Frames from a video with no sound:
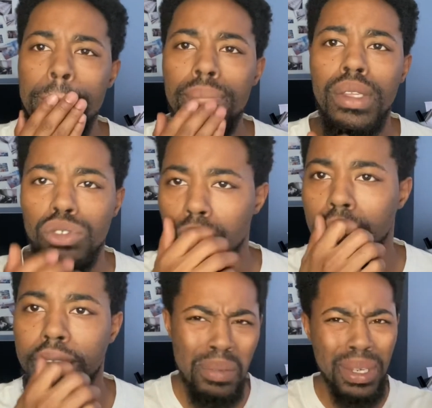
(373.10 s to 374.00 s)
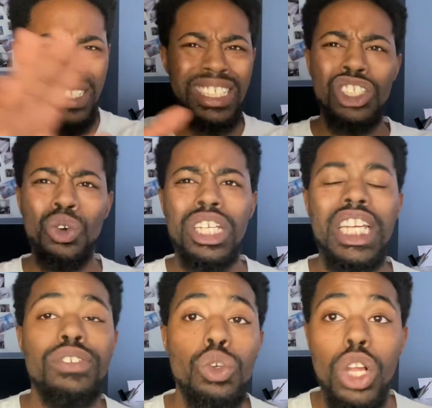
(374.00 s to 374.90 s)
I'm sorry about that. Places that's going to give
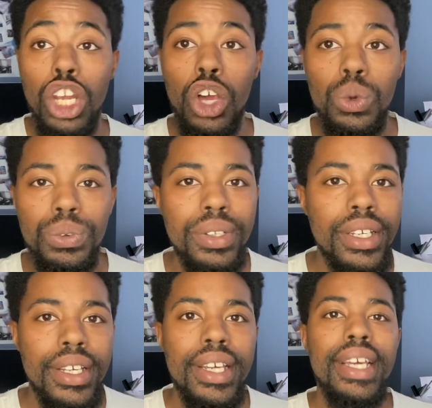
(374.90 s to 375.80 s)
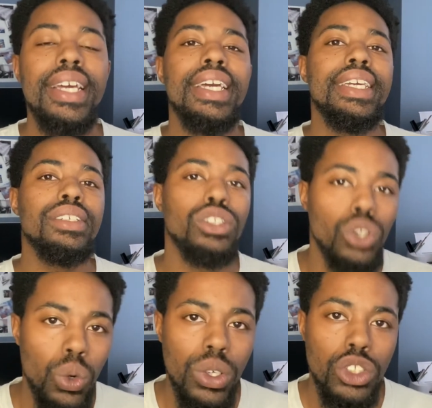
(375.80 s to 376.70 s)
you a loan is
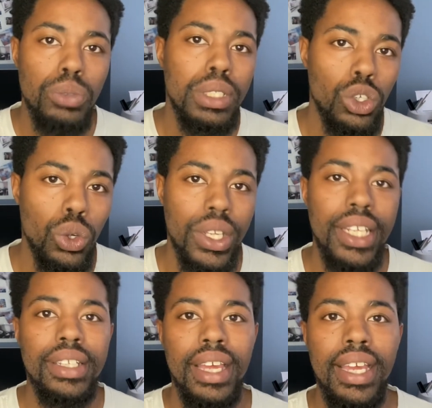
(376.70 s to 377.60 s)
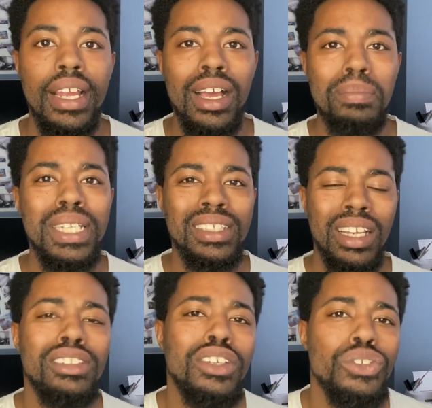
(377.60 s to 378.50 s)
going to be looking at how many times
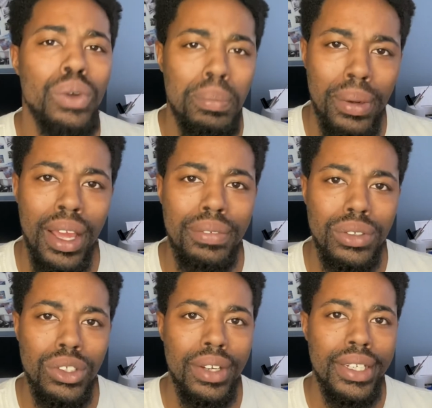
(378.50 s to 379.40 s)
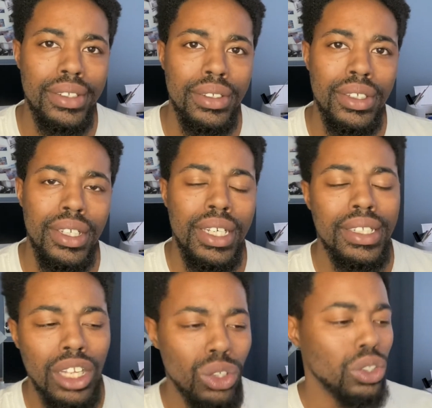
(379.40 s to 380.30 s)
have you applied for credit. Now,
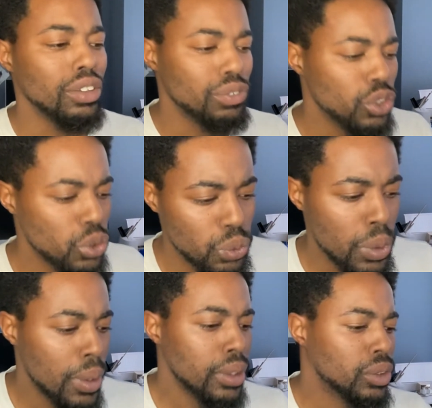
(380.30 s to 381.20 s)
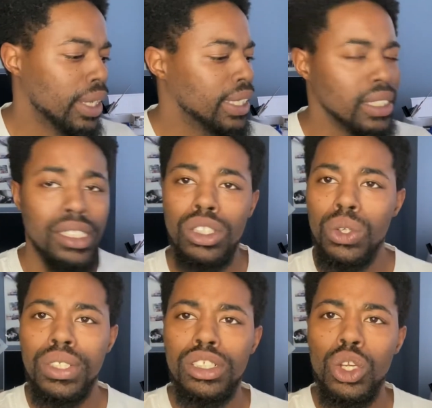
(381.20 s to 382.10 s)
look, if you trying to get this loan,
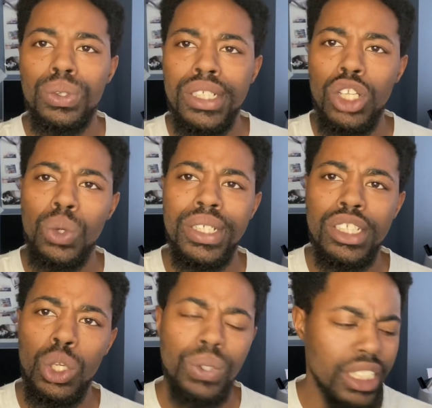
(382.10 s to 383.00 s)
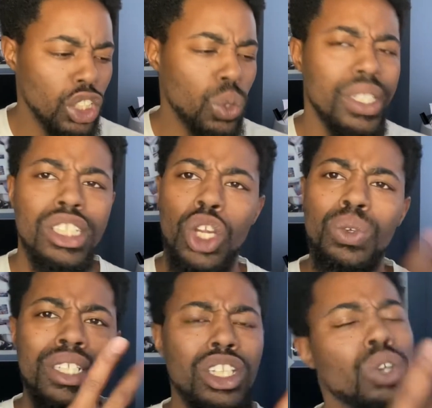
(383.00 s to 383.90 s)
this loan, this loan, this loan, this loan, this loan,
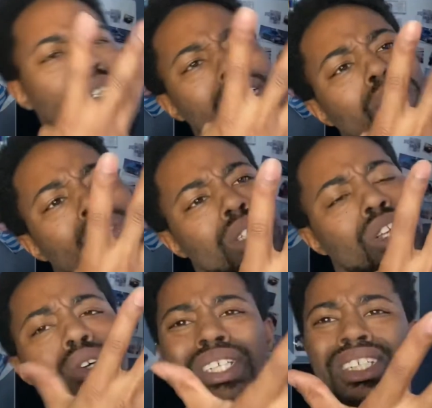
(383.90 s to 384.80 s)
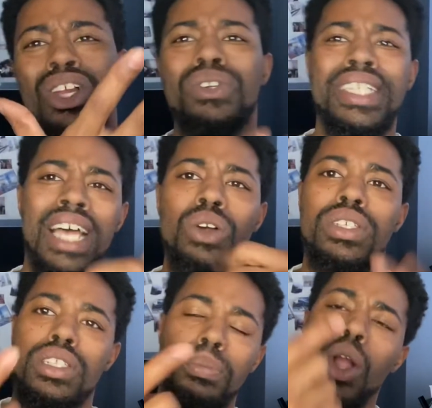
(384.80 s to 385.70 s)
this loan, this loan, this loan, this loan, this house, this
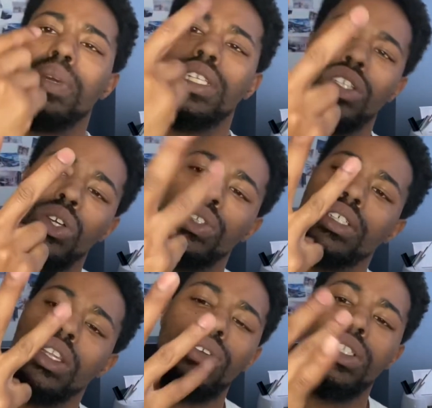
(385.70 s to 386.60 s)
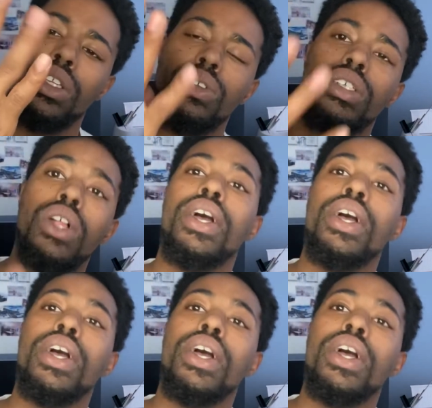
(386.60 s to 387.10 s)
apartment, this loan, this loan, this loan, this loan,